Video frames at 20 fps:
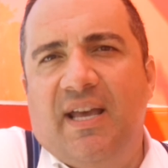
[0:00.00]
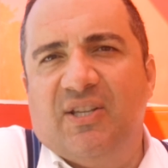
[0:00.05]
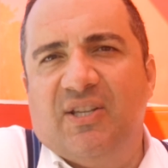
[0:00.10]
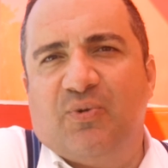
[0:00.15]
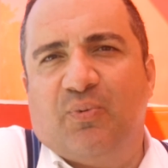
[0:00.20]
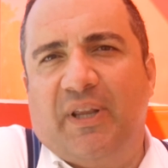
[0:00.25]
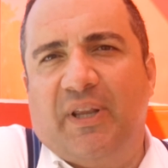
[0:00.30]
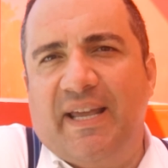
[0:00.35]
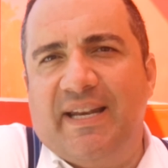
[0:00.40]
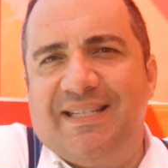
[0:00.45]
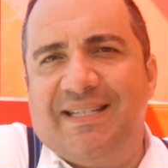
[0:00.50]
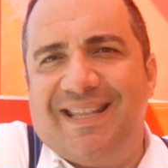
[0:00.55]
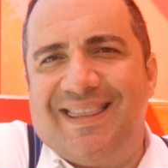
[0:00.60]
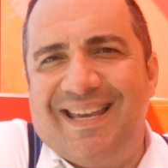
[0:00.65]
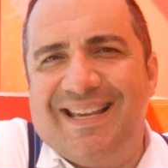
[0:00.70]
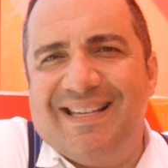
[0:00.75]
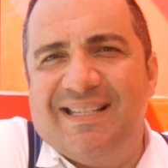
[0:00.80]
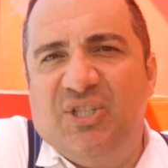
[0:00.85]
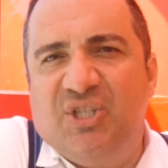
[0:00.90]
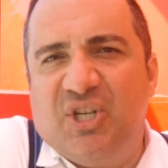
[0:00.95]
It's related to
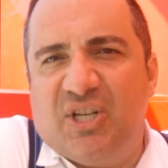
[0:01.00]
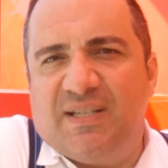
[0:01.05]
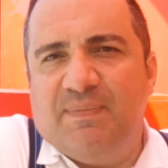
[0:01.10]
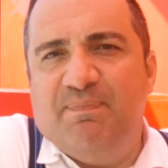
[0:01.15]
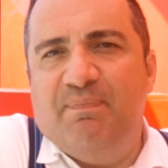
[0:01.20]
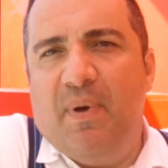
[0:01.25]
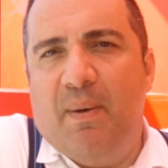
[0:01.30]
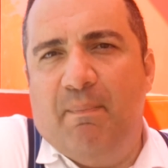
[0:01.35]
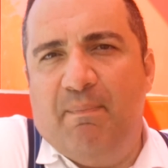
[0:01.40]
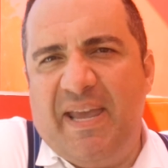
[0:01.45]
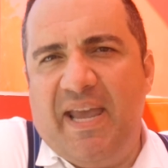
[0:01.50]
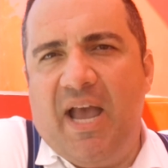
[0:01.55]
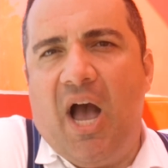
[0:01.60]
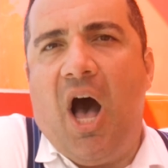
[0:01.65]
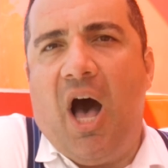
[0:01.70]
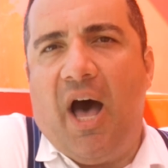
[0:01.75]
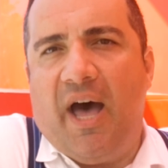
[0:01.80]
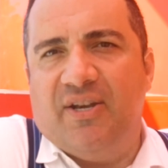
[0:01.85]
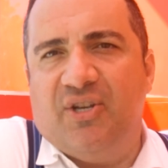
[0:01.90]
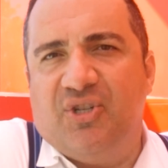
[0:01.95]
things just
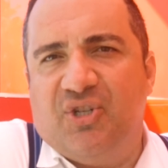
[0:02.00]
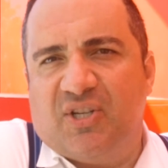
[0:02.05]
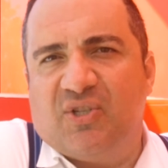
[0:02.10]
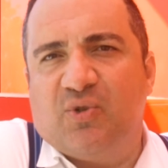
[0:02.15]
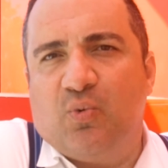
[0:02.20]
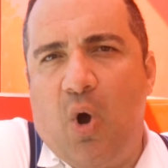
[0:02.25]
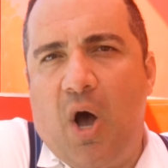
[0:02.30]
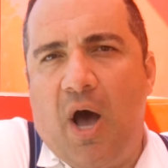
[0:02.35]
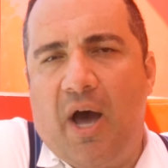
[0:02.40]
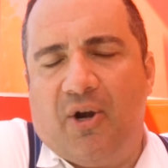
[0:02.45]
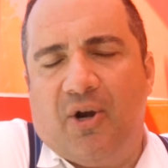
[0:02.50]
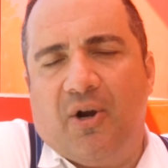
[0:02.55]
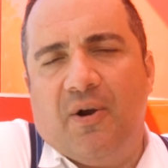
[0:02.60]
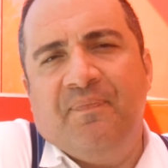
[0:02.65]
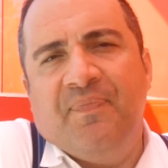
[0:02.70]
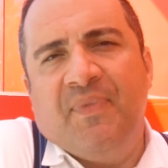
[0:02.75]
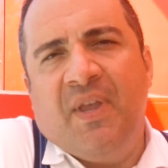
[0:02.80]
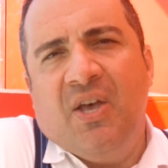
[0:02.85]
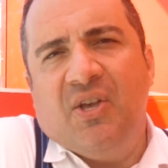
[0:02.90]
beyond just water.